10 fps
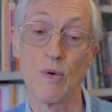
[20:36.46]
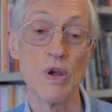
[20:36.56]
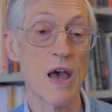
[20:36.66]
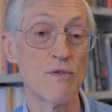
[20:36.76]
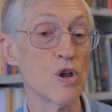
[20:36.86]
And
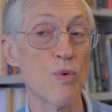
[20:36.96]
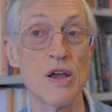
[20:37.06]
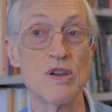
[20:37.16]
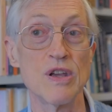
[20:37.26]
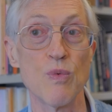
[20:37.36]
we have no
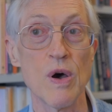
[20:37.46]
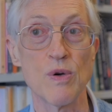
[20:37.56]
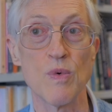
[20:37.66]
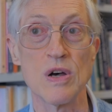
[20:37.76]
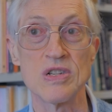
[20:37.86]
idea what
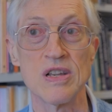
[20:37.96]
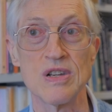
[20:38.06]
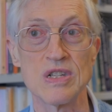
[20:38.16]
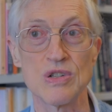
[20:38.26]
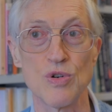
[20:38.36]
it was that
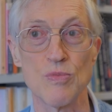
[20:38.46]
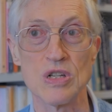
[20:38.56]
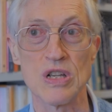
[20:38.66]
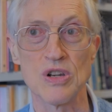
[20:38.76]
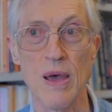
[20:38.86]

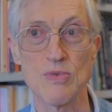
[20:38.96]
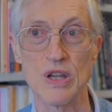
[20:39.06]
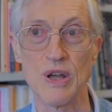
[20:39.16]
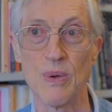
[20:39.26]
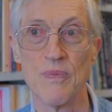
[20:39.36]
determines the time
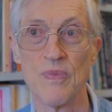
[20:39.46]
scale.